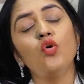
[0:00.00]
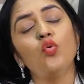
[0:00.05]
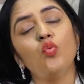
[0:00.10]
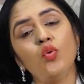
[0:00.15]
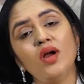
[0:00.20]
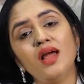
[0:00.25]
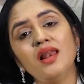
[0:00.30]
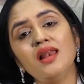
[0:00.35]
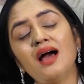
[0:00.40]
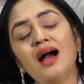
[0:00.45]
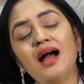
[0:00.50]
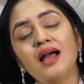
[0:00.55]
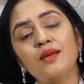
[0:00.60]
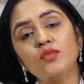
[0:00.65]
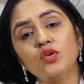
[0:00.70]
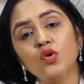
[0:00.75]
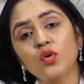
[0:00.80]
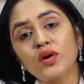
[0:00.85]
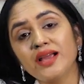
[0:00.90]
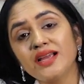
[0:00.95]
Well,
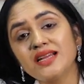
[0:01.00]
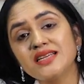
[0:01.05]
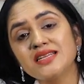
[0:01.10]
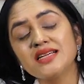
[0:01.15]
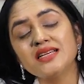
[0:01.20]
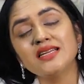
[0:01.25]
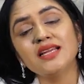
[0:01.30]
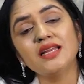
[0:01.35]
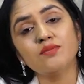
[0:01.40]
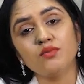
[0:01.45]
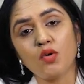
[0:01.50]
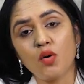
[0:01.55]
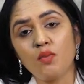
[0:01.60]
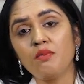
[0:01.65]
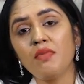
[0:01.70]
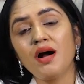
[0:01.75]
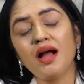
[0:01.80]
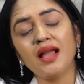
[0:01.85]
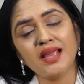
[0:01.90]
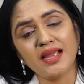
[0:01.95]
I'm located in
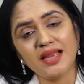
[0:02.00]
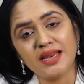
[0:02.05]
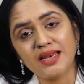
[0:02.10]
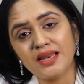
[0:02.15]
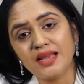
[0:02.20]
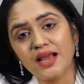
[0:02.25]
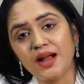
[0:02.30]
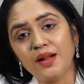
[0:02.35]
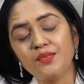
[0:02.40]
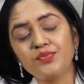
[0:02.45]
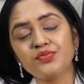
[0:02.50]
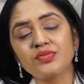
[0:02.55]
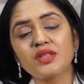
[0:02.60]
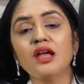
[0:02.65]
Mumbai, India.